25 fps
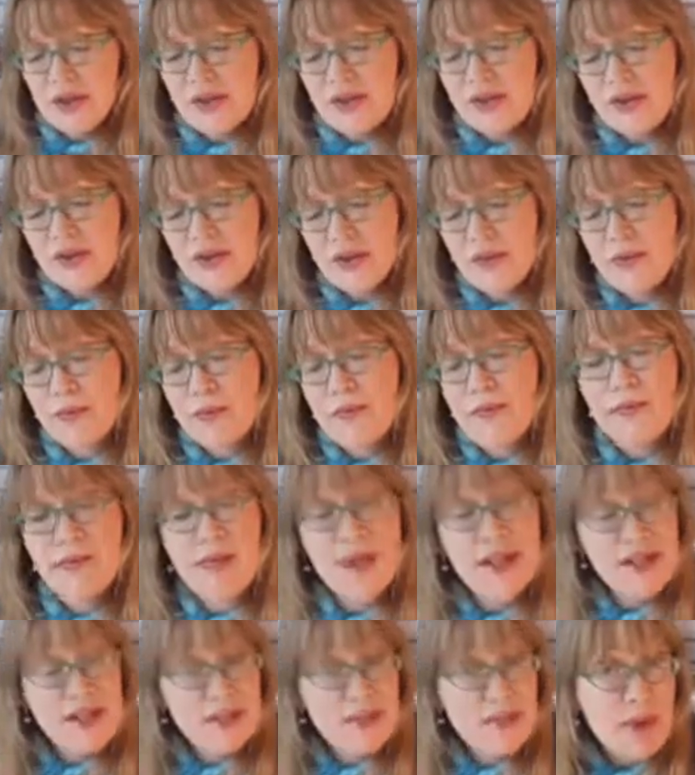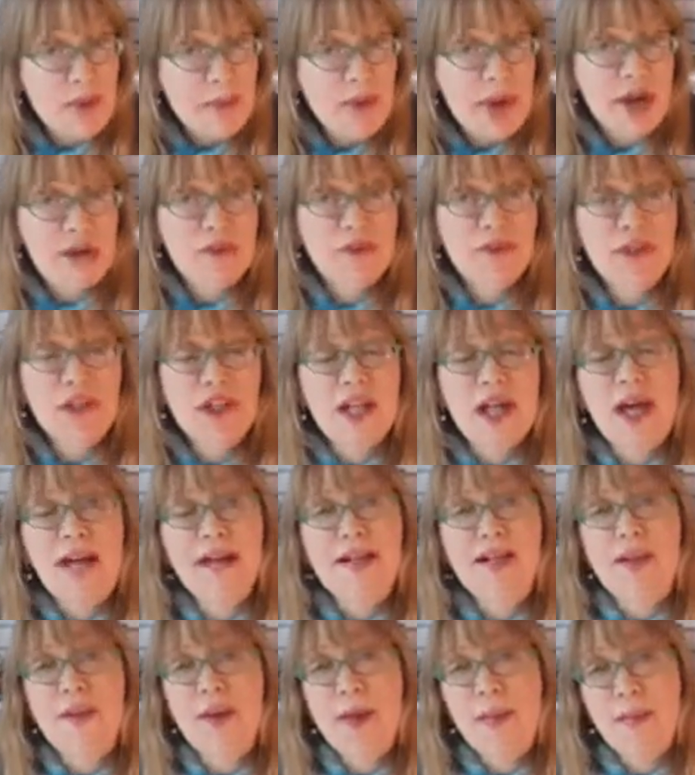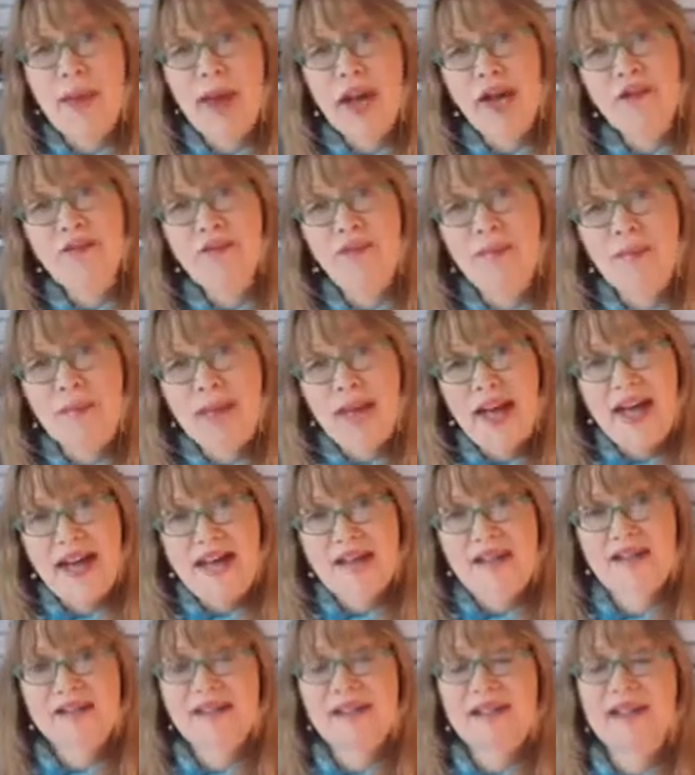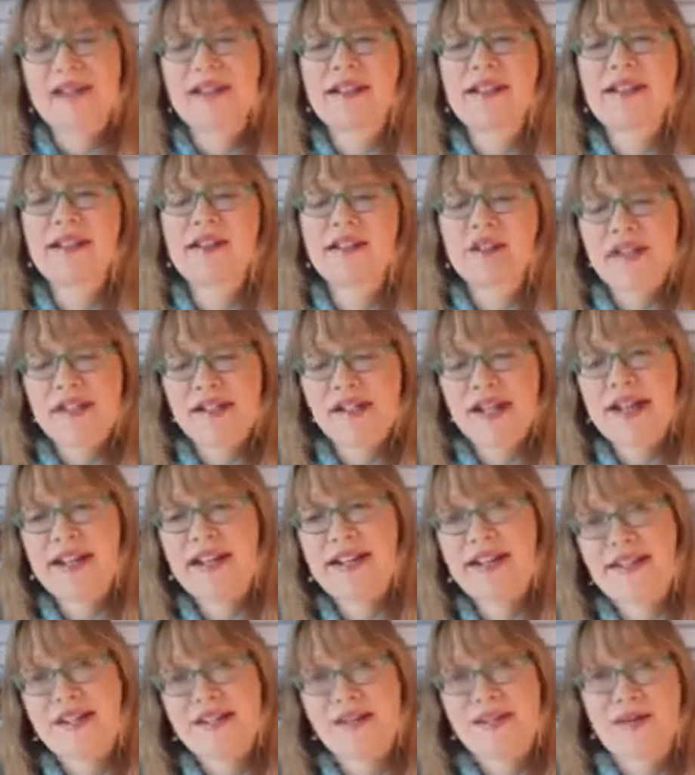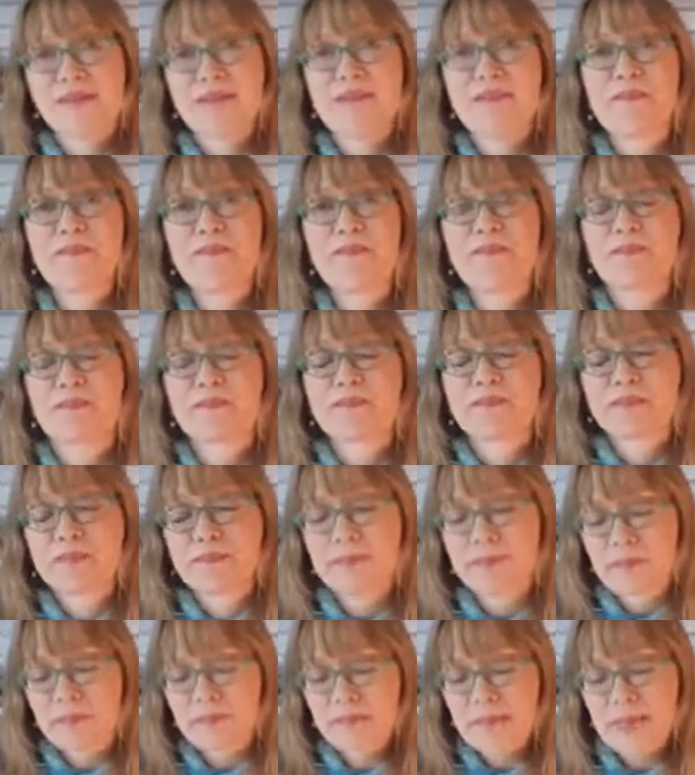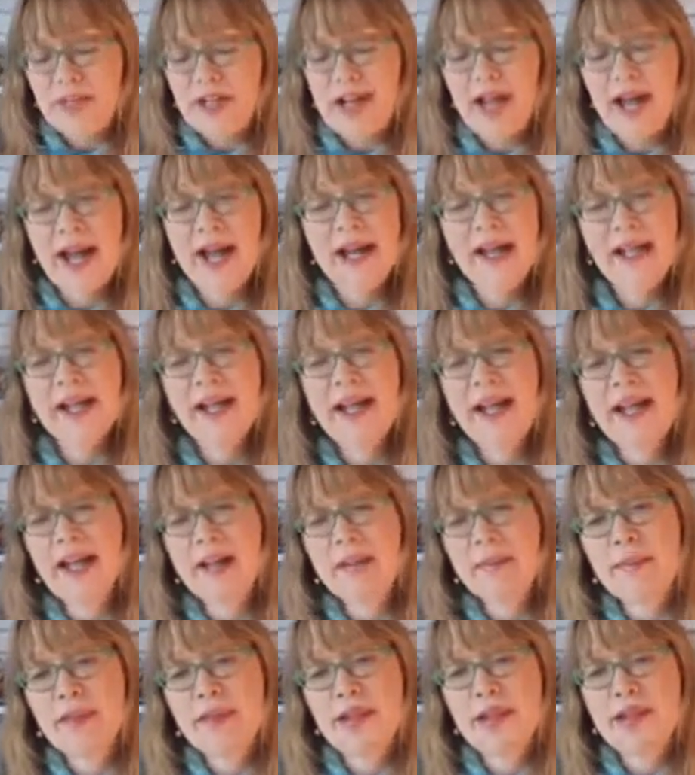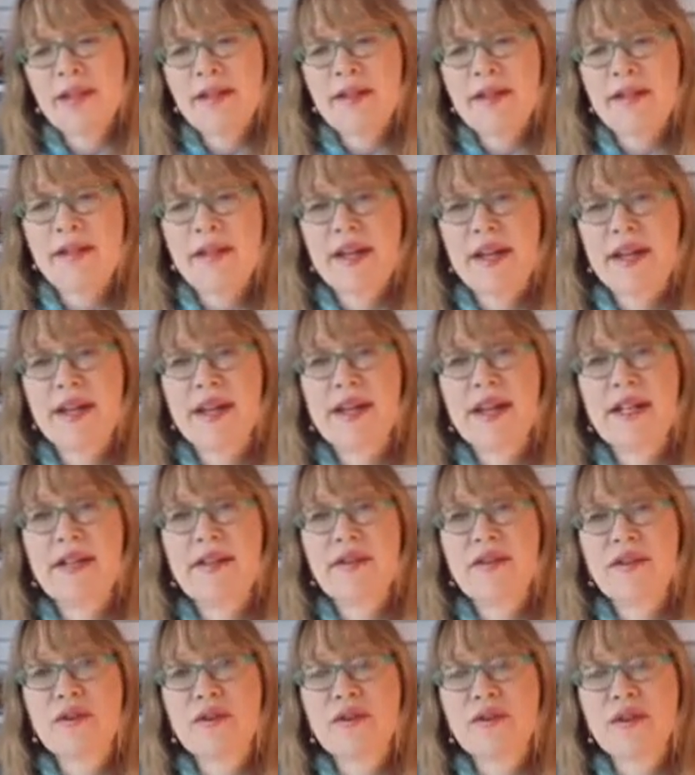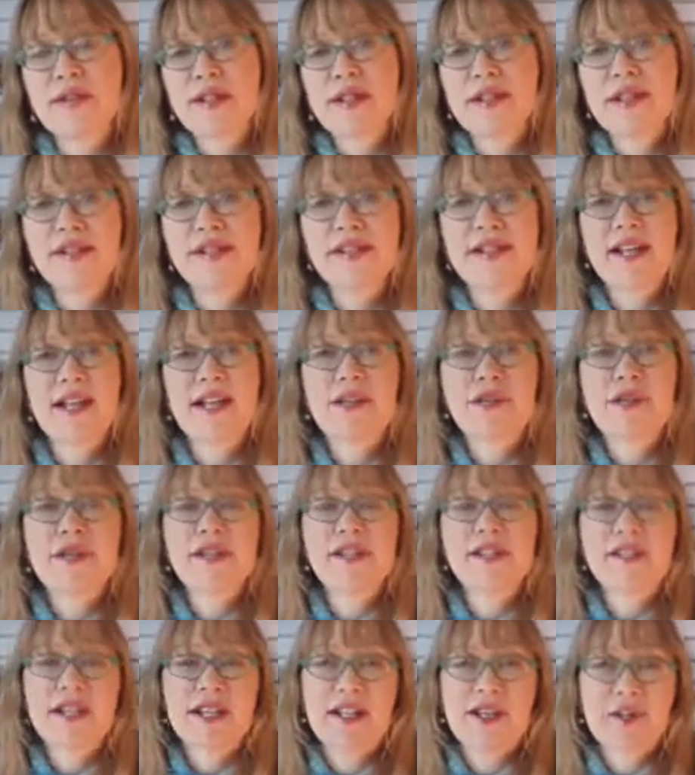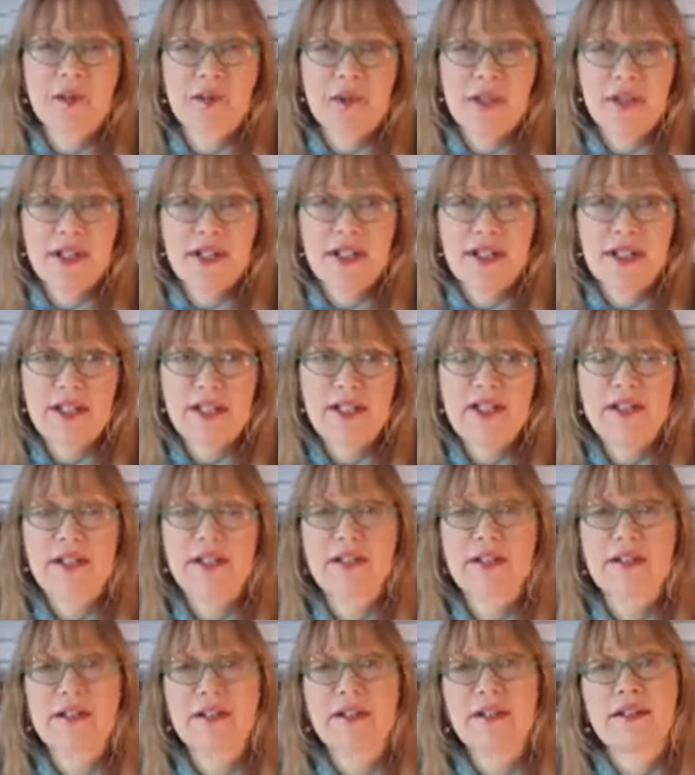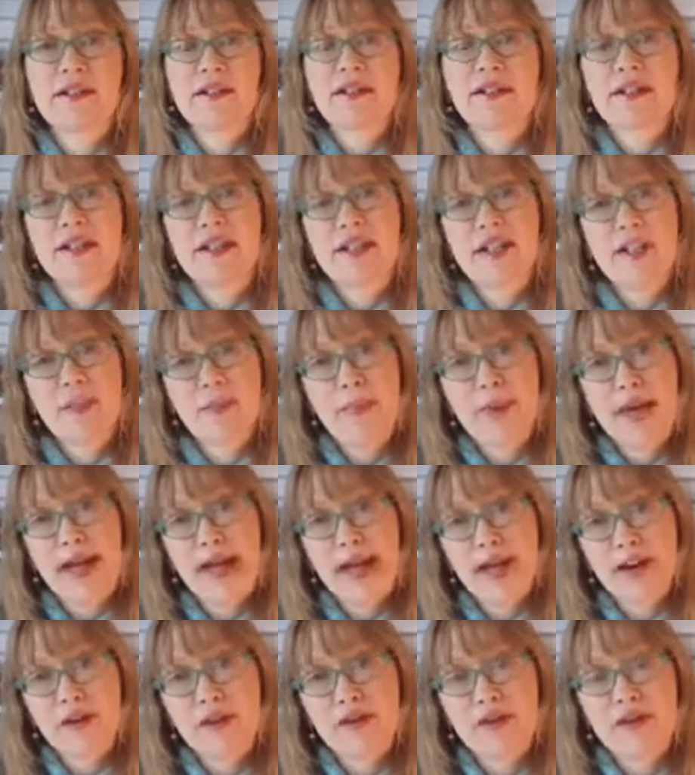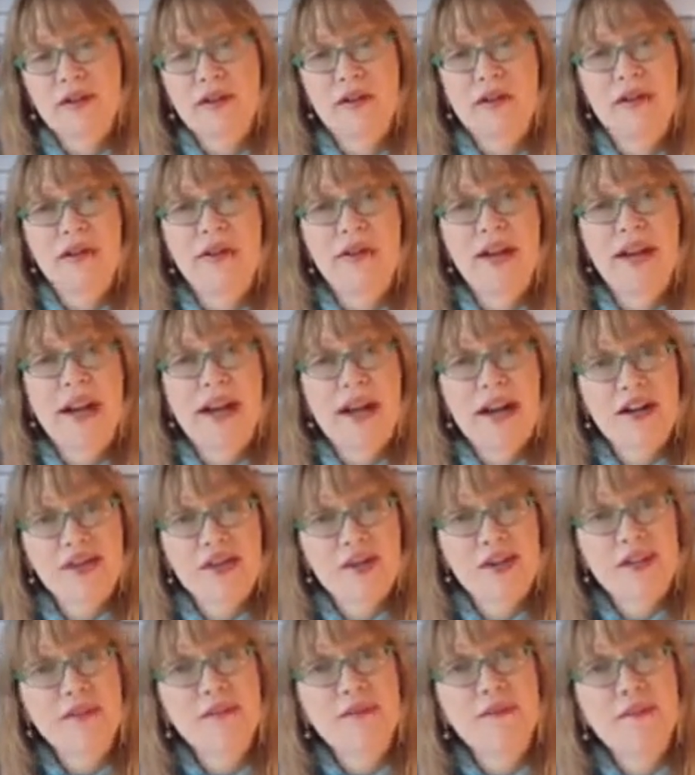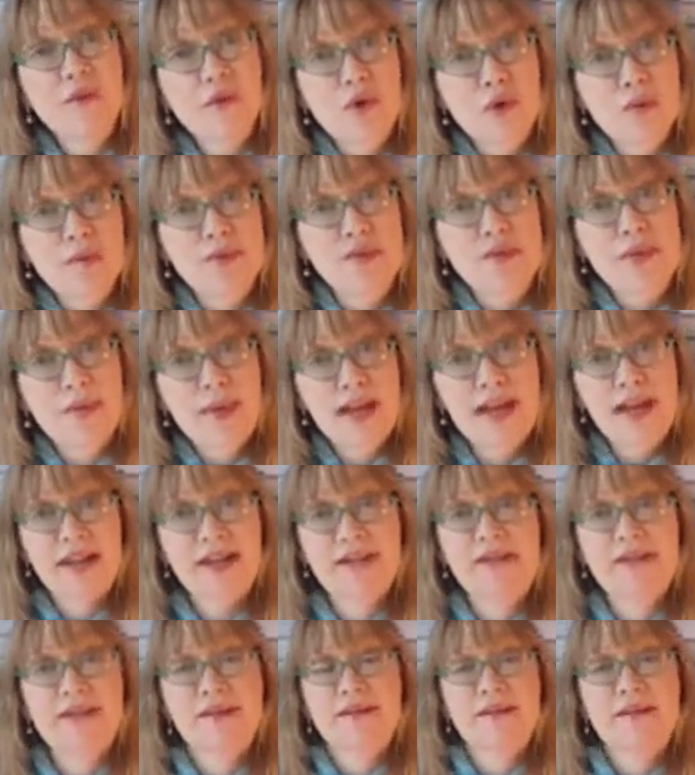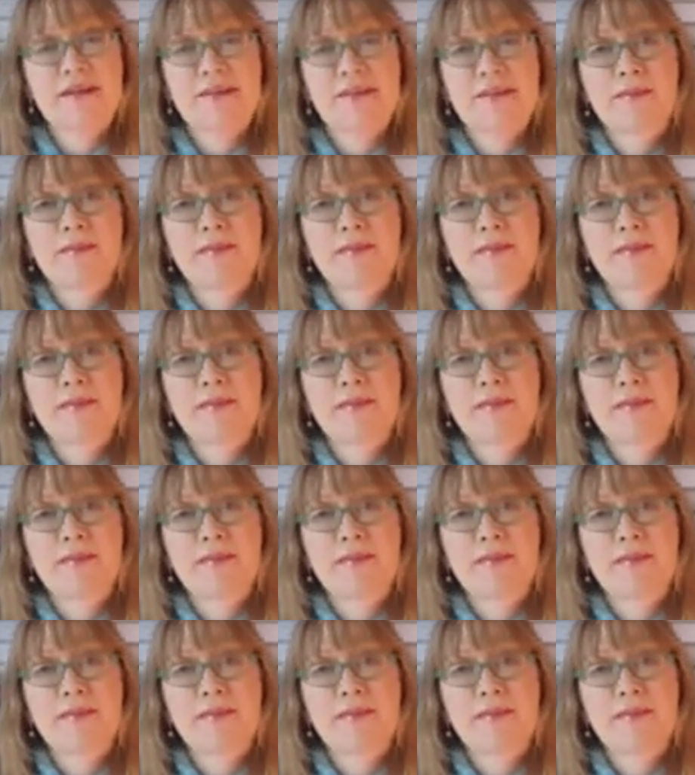So that's my model for light. Now my model for mass looks like this. I claim that ether accelerates inwardly in a pattern that actually forms the mass.